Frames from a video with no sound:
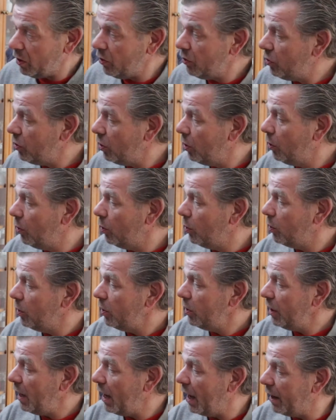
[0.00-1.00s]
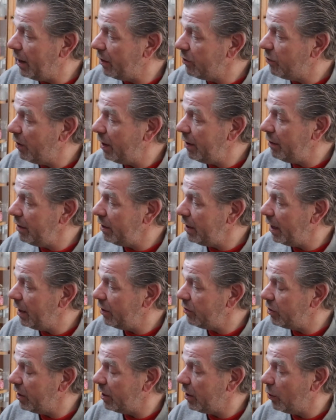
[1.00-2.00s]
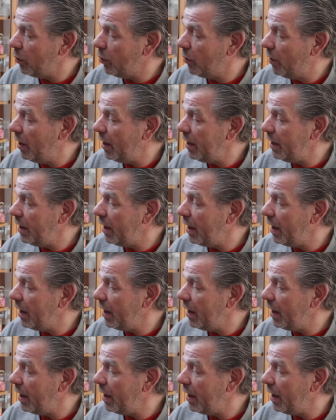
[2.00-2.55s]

So yeah, that's very nice that I already